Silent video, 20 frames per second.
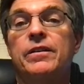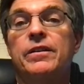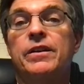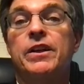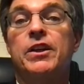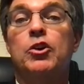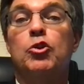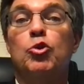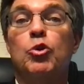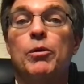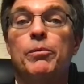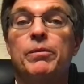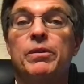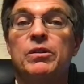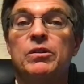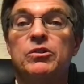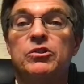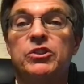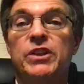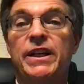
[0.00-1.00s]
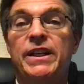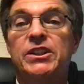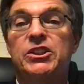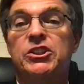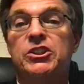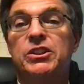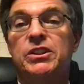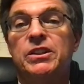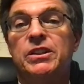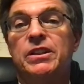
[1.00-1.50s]

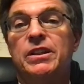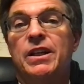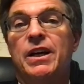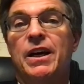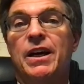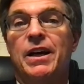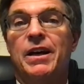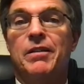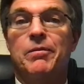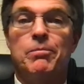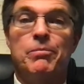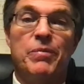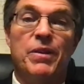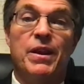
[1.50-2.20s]
decriminalization,